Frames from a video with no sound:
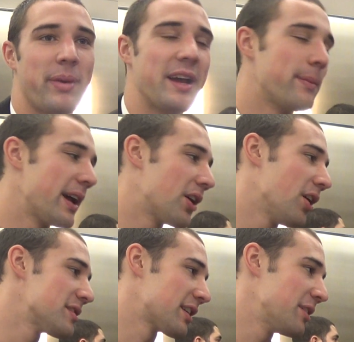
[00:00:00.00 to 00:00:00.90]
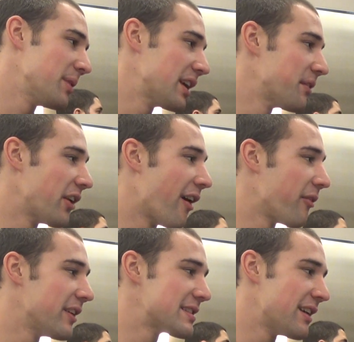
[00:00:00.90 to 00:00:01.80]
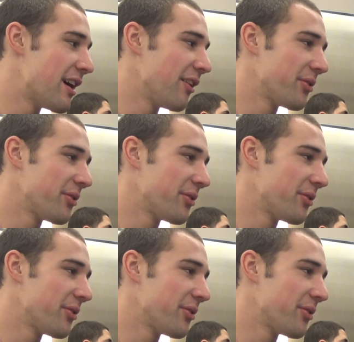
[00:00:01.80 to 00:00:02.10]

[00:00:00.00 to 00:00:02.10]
Bang bang calls are going to be given the offense now.